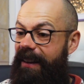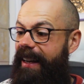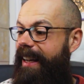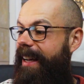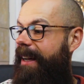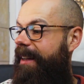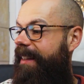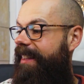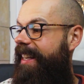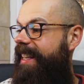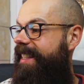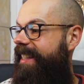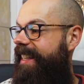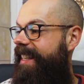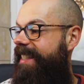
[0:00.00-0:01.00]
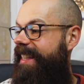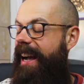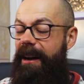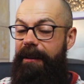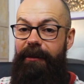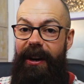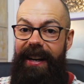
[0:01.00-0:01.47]
uh, theses that
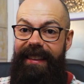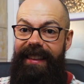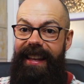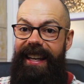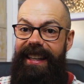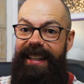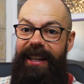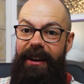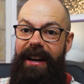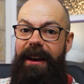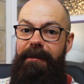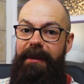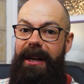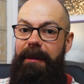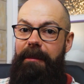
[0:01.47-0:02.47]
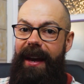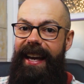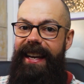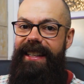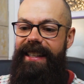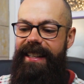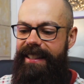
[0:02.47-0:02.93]
aren't very thick and don't have many
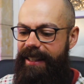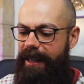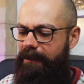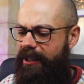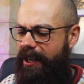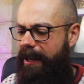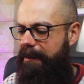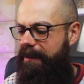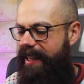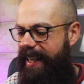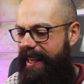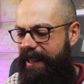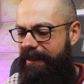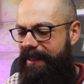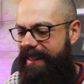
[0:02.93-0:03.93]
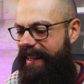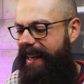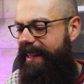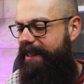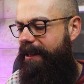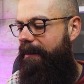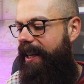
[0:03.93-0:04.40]
pages, sometimes they even
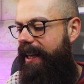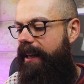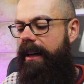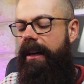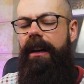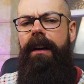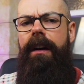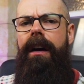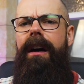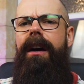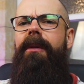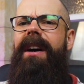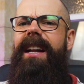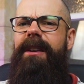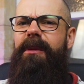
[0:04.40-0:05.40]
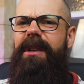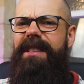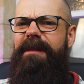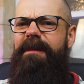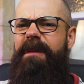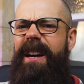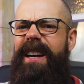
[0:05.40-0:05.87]
say to me, oh, well, it
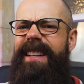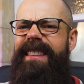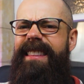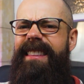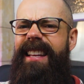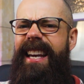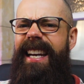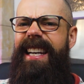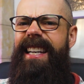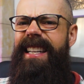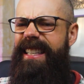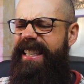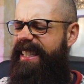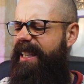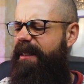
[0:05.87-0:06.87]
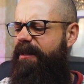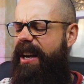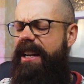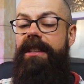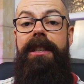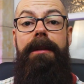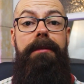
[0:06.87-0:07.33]
wasn't very thick. It doesn't seem
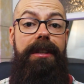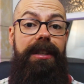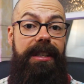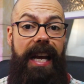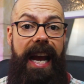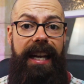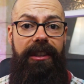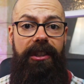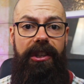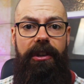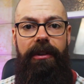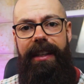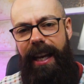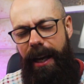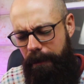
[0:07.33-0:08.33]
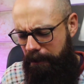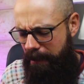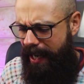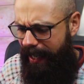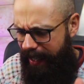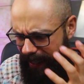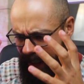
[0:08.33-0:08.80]
very substantial. And they
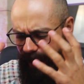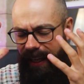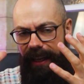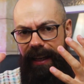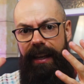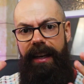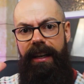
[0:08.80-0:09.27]
immediately